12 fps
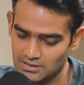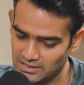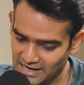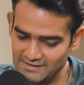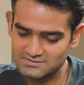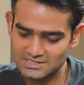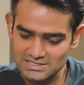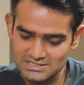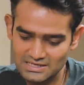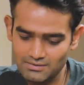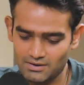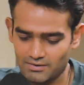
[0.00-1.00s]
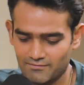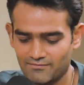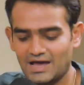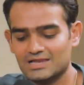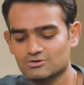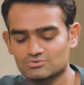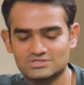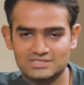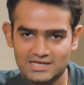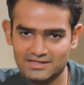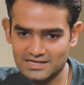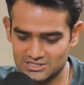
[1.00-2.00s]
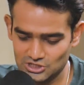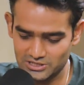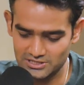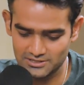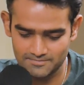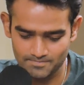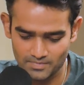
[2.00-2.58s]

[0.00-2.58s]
life skills, and values in their children.